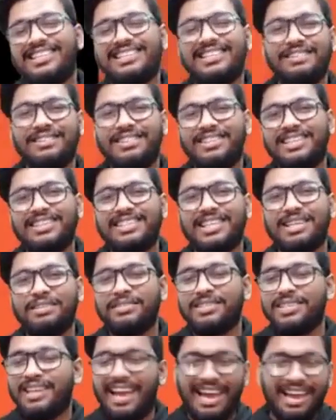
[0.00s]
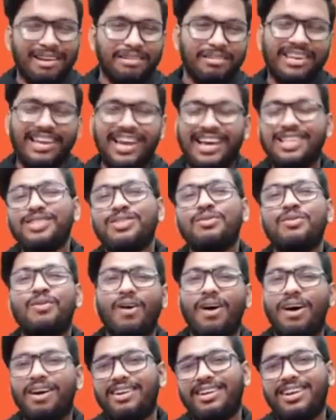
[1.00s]
is given in the description. And guess
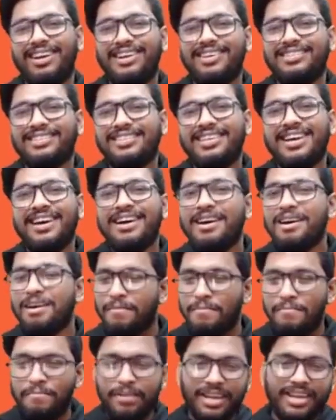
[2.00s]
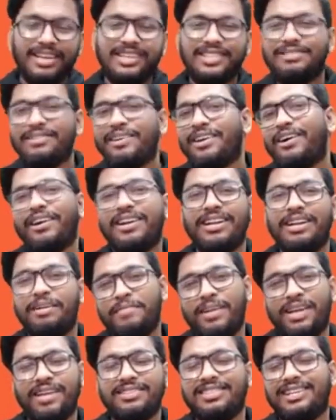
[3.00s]
what, guys? Because we got an
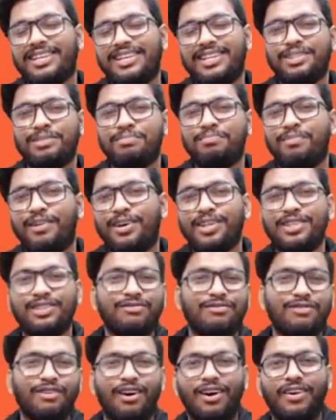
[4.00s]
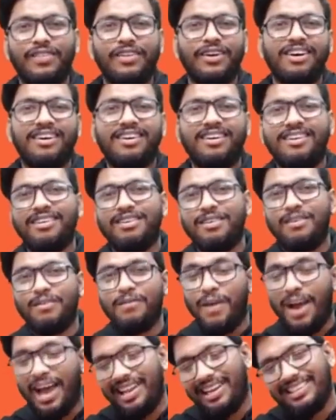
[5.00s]
amazing response for the
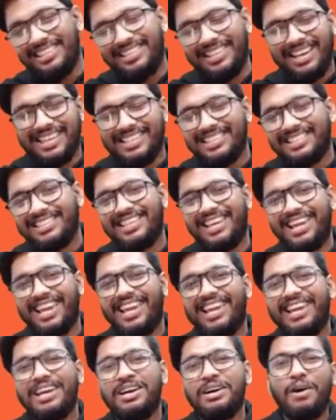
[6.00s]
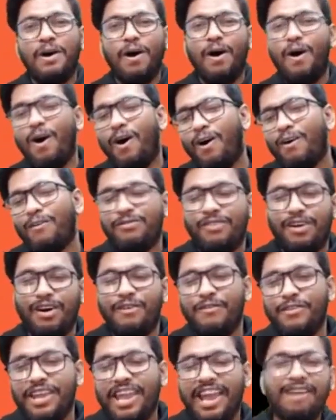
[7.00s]
Valentine's Day
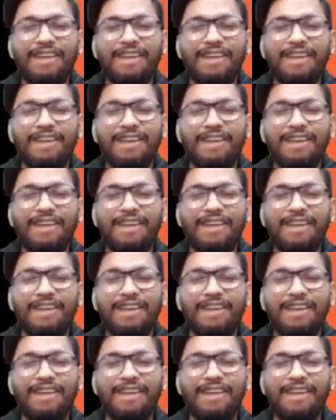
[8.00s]
offer, we